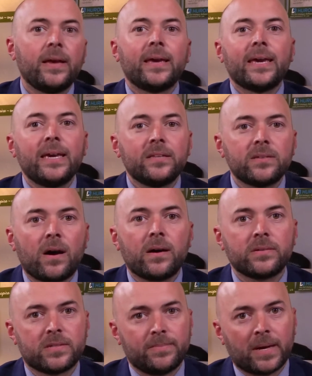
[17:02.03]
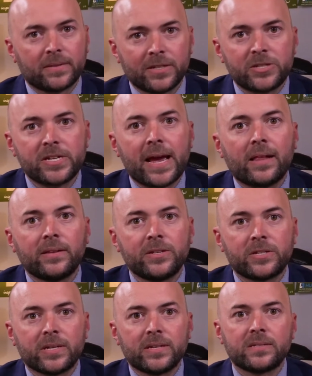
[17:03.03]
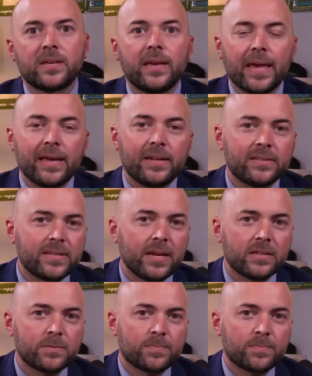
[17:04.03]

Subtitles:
he talks about the challenges and intense